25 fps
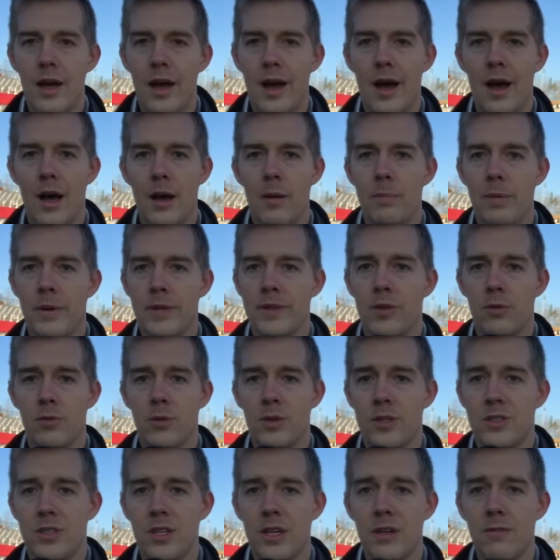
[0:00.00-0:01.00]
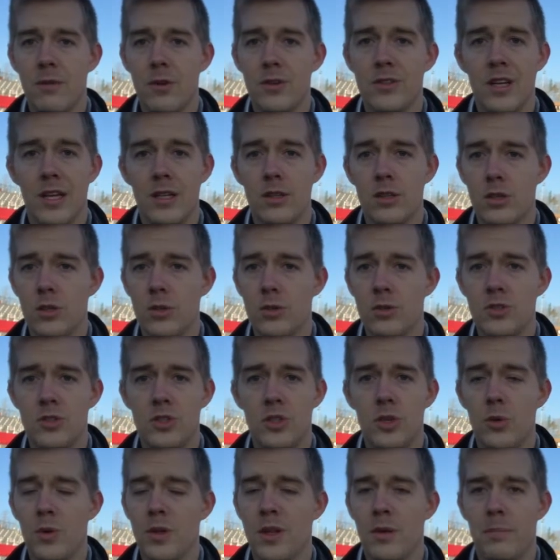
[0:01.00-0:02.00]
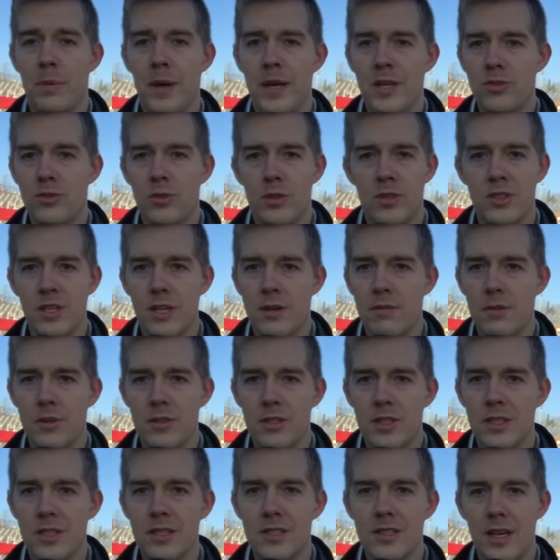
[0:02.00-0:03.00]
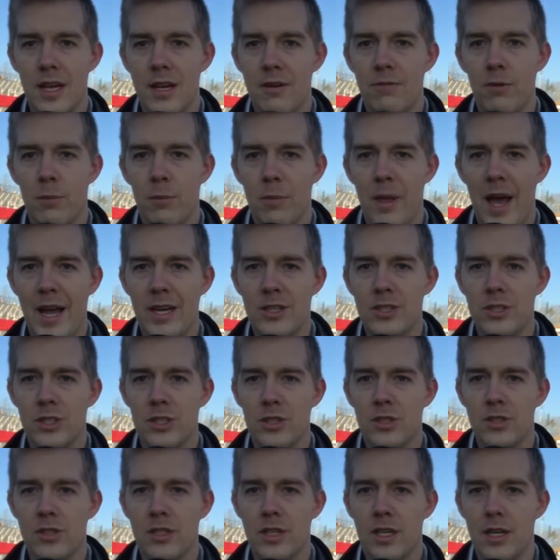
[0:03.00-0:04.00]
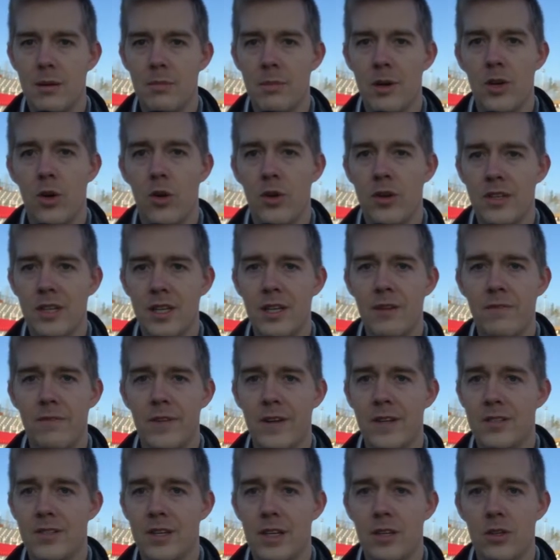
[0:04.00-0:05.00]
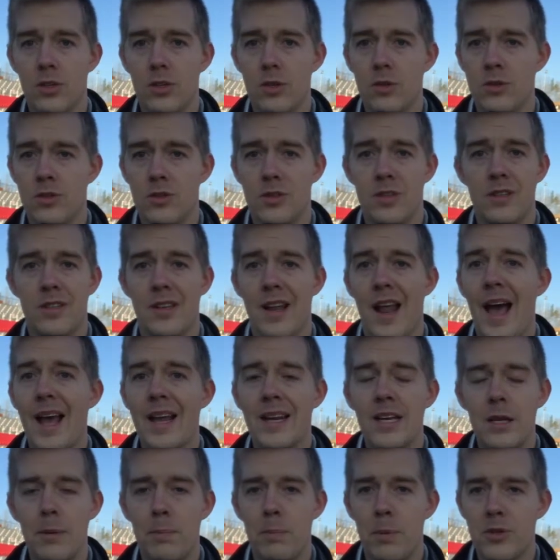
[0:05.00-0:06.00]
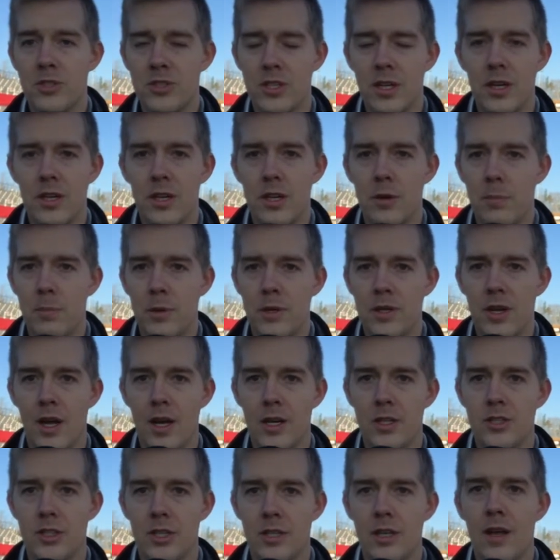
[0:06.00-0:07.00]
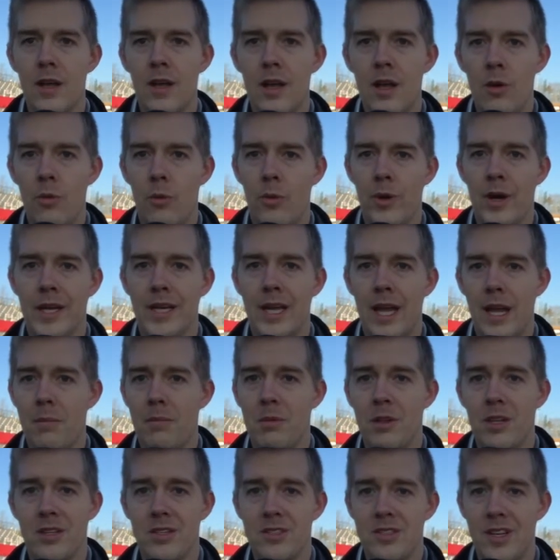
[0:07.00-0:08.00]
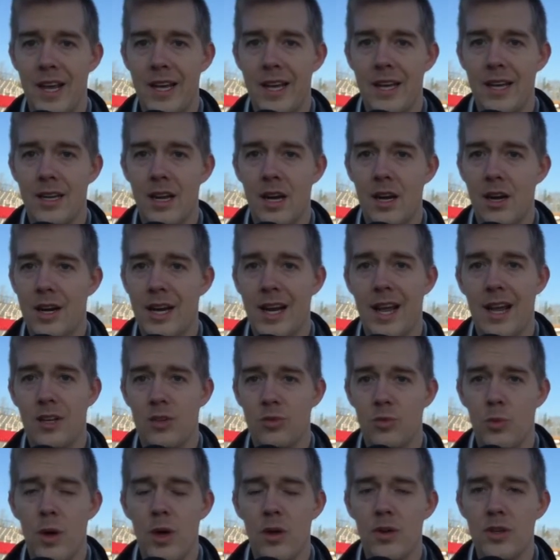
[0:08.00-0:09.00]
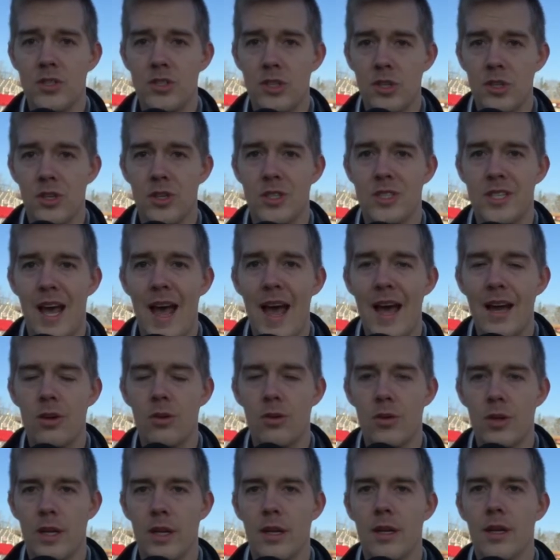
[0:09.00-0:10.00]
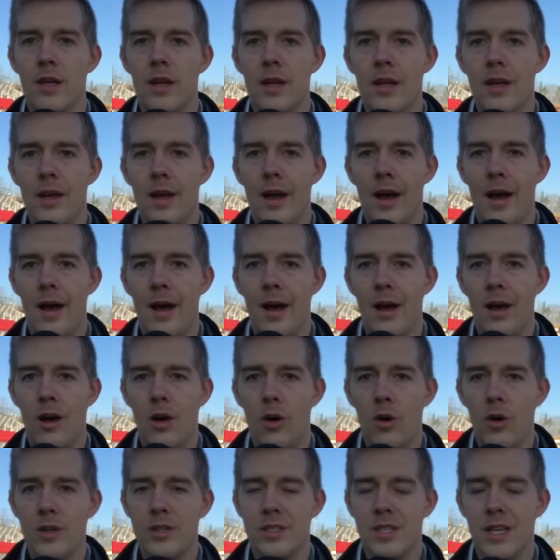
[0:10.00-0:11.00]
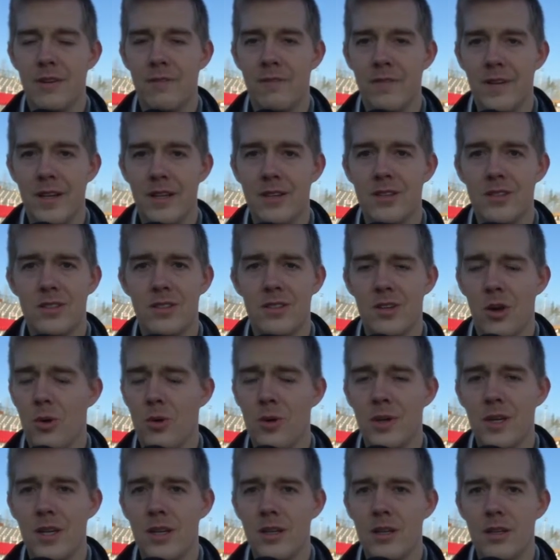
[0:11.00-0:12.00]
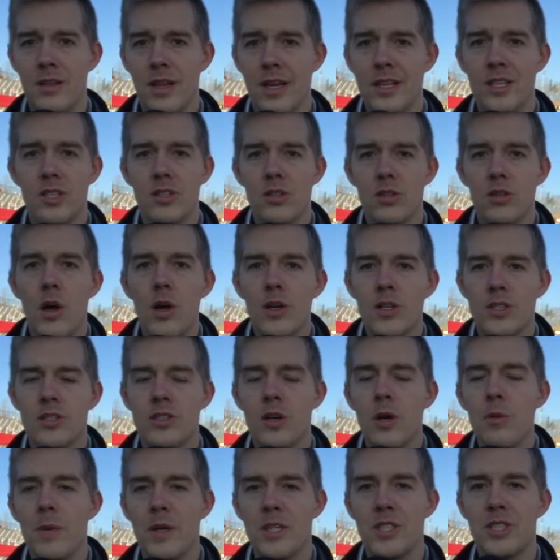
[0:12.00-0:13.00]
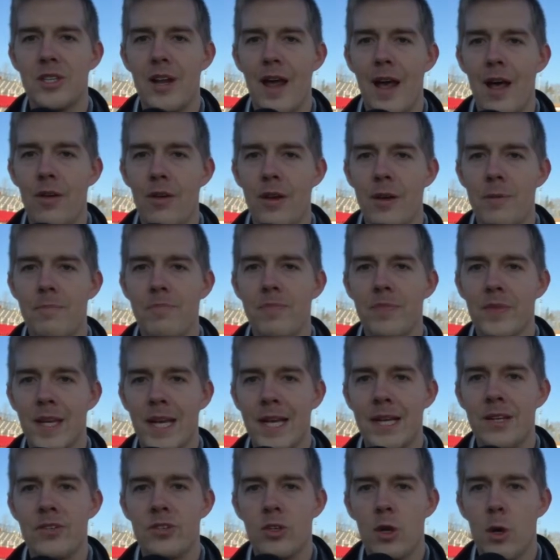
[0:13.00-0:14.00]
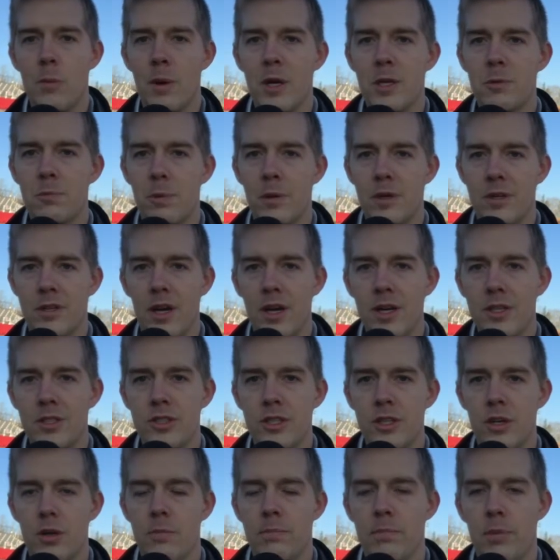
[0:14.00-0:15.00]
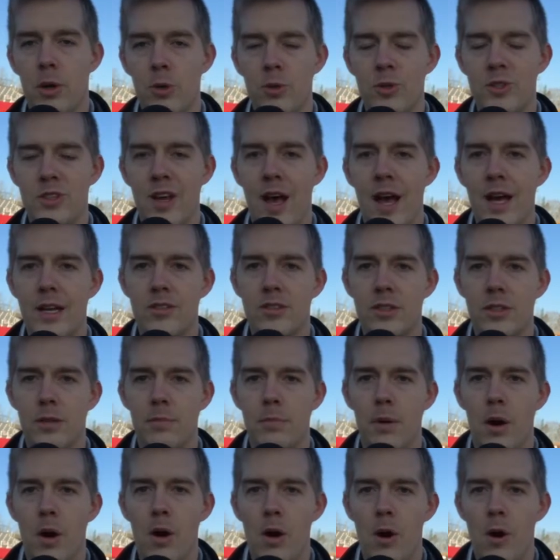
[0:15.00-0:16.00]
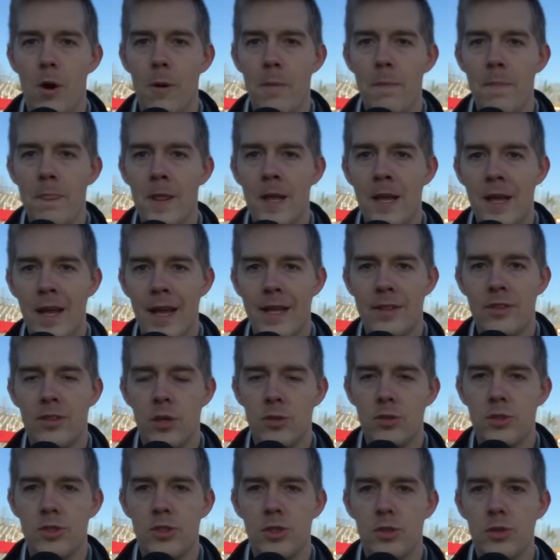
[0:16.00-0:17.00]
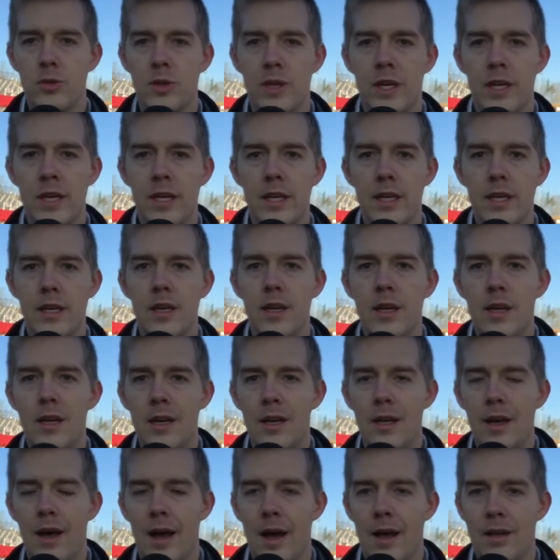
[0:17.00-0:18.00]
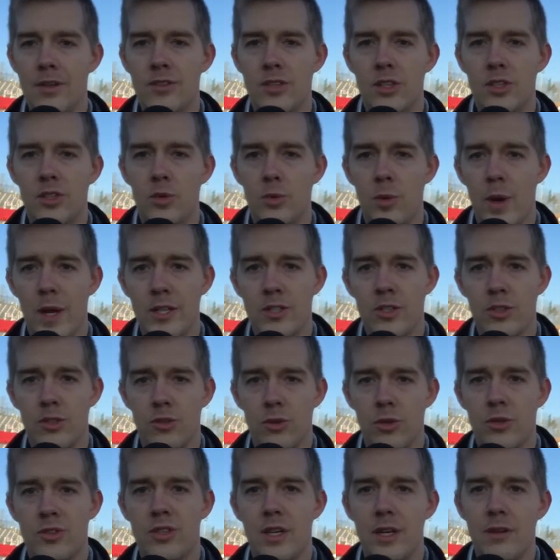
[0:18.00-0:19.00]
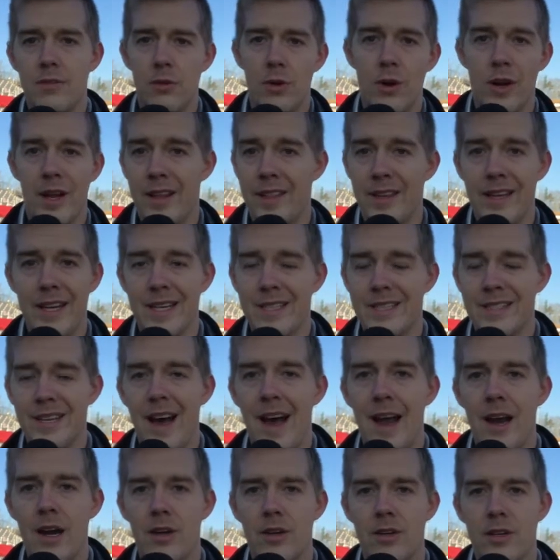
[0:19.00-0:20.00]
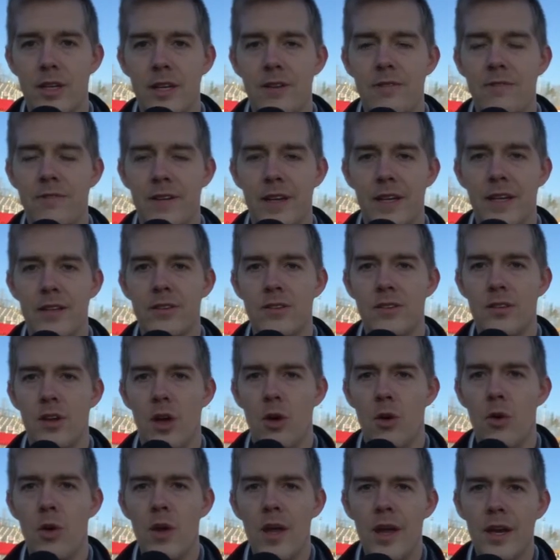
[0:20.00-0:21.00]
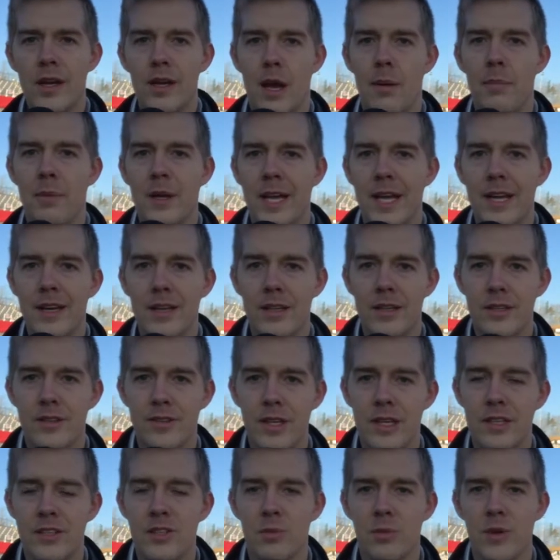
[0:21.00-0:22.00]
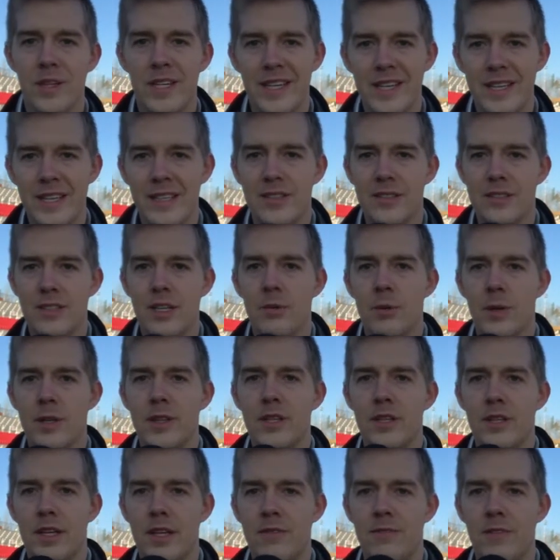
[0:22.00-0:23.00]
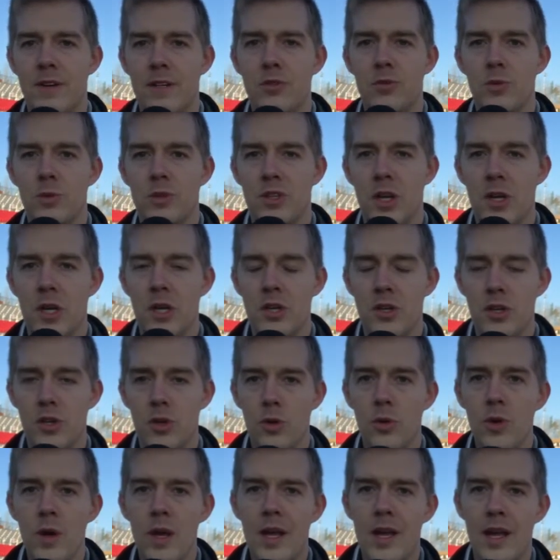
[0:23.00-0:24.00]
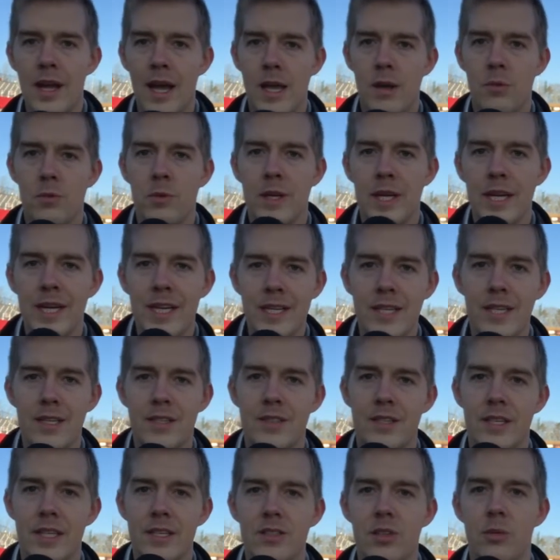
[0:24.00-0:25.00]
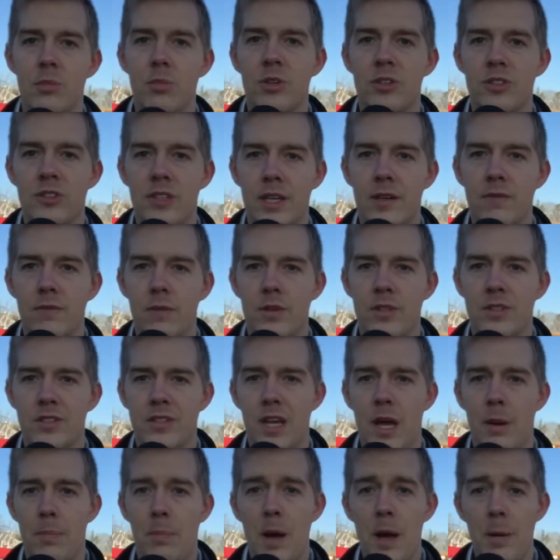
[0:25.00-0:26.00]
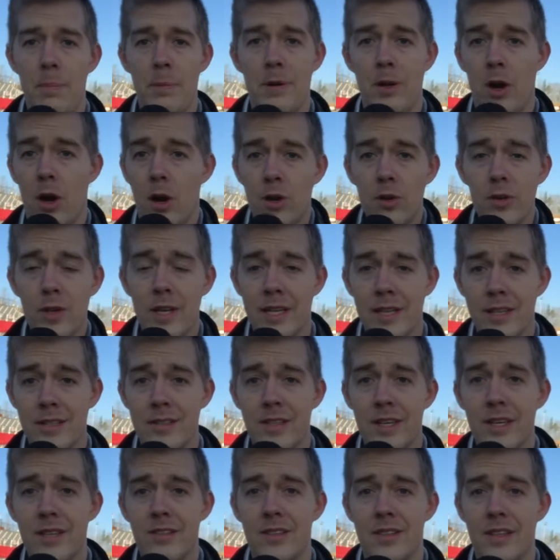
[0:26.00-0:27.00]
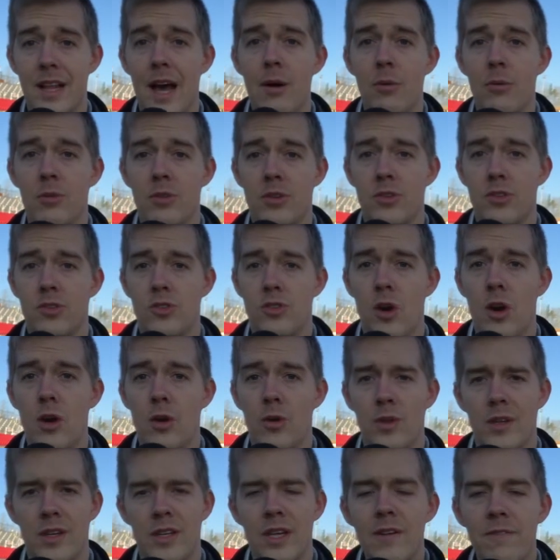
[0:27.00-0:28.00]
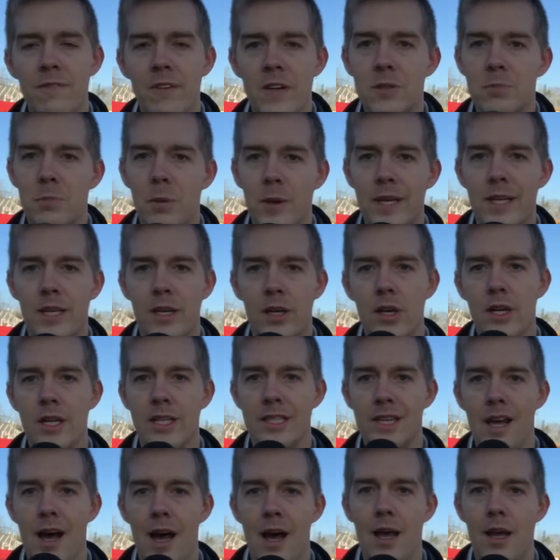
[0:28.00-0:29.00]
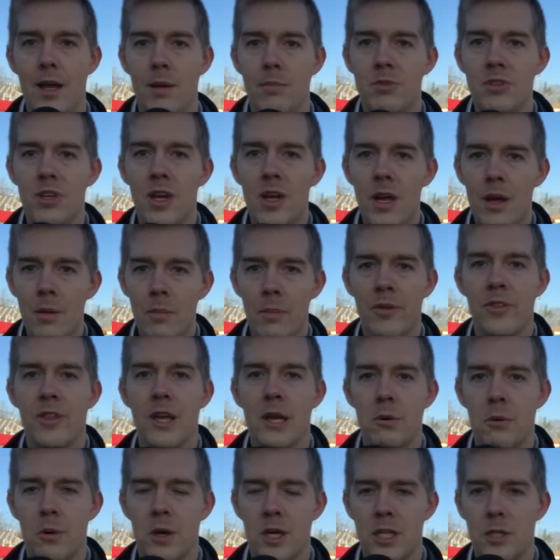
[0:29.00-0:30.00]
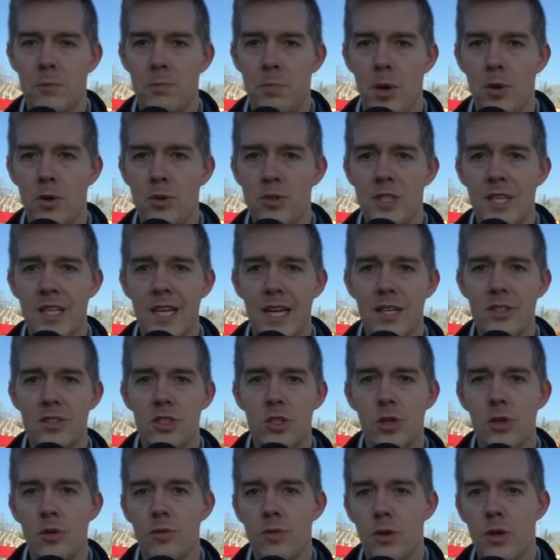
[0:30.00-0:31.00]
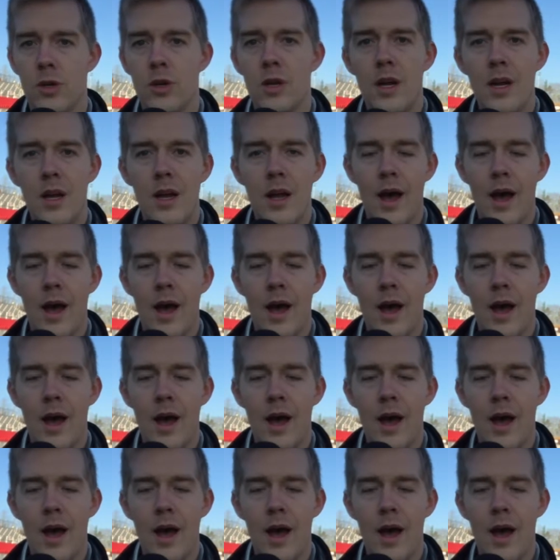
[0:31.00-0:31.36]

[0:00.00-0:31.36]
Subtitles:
but the receivers, they lose two of the best receivers in the state from last year's team, and on defense, they lose 90% of their production when it came to the secondary as well as to their tackling on defense. So they just lost so much talent and so much production on both sides of the ball at those two key situations, receiver and the entire defense. So coming into the season, we needed to see what the defense was going to do, and we needed to see some receivers step up. And early in the season, that was a struggle. The defense played good at times, but they were exposed against Hoover.